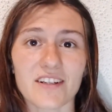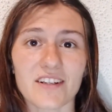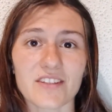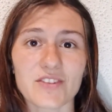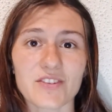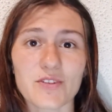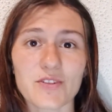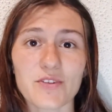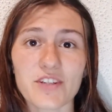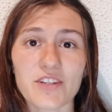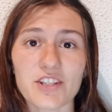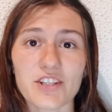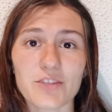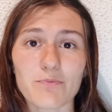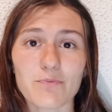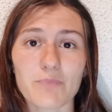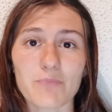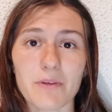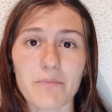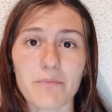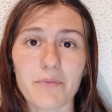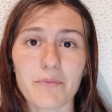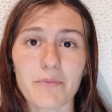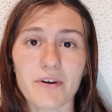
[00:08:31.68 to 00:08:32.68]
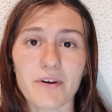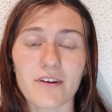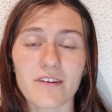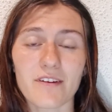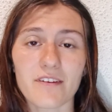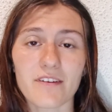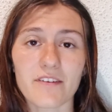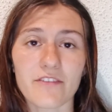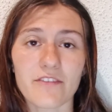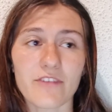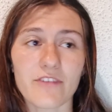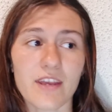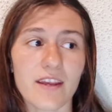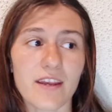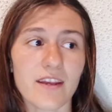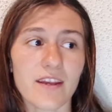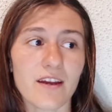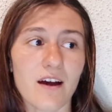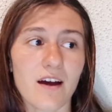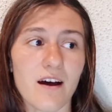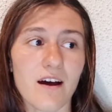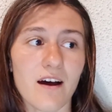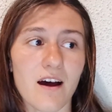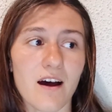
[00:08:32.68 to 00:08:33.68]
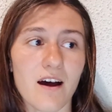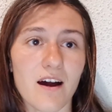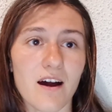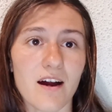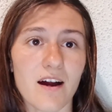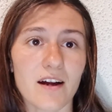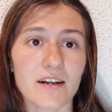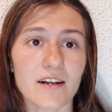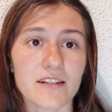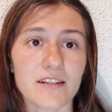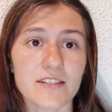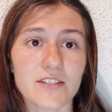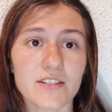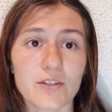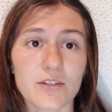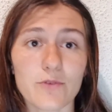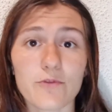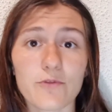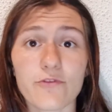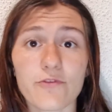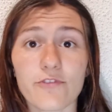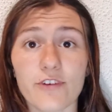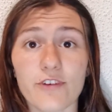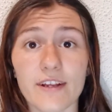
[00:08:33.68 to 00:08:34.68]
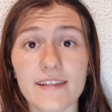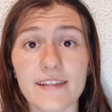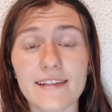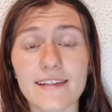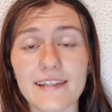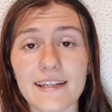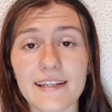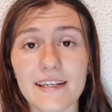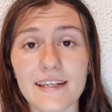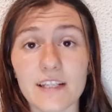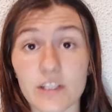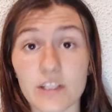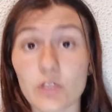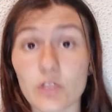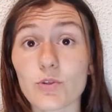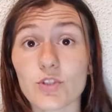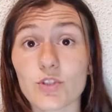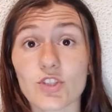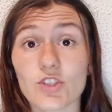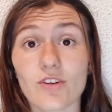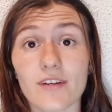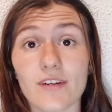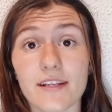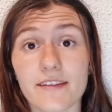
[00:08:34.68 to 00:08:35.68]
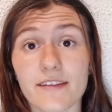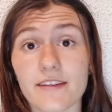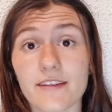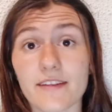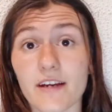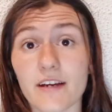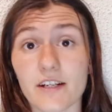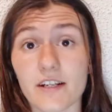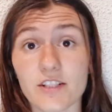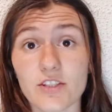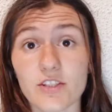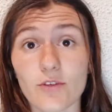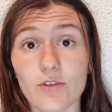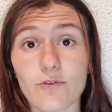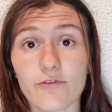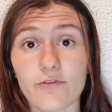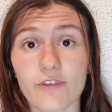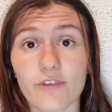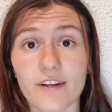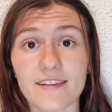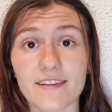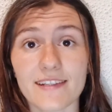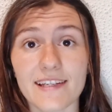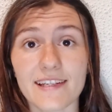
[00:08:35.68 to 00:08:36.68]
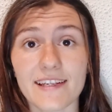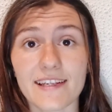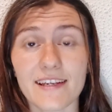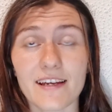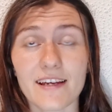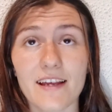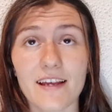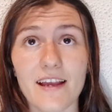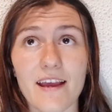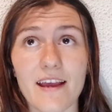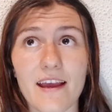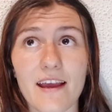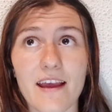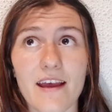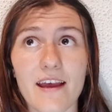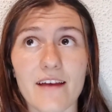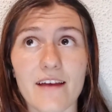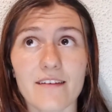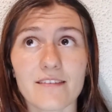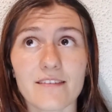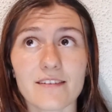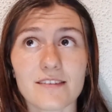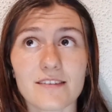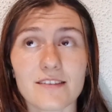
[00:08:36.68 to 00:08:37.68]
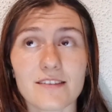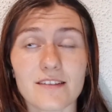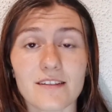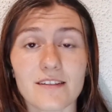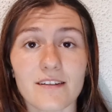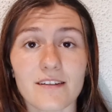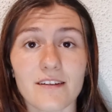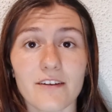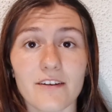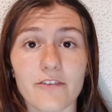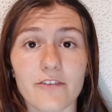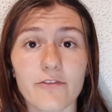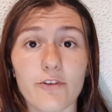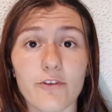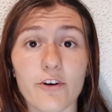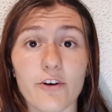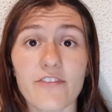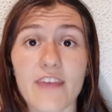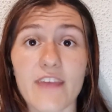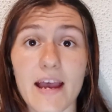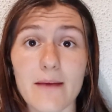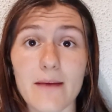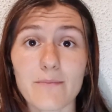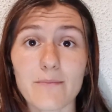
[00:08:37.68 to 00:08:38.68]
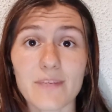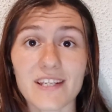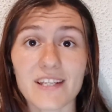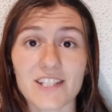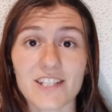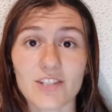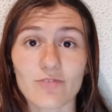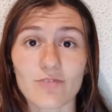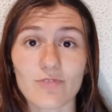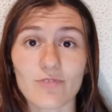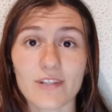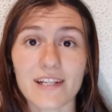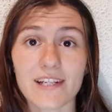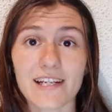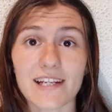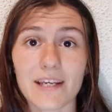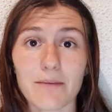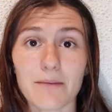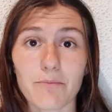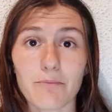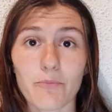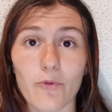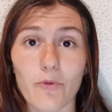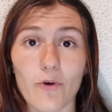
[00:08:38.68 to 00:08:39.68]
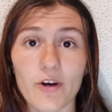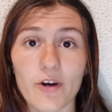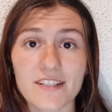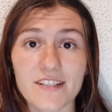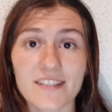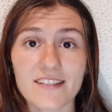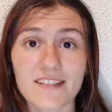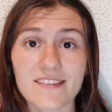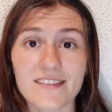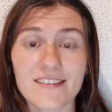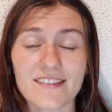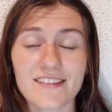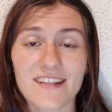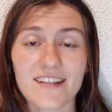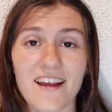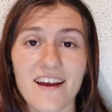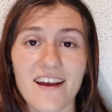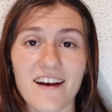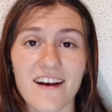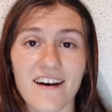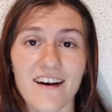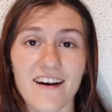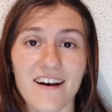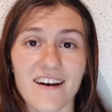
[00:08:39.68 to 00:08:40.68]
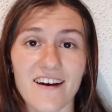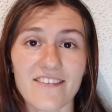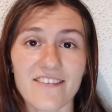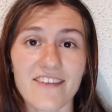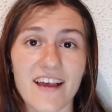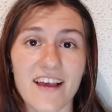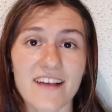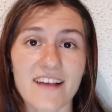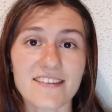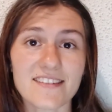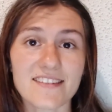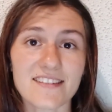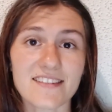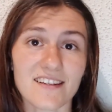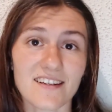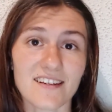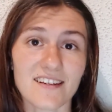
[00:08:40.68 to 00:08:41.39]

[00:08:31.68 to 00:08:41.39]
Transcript: Turkish people, they are so friendly. Usually they are so friendly, and for them it is really important that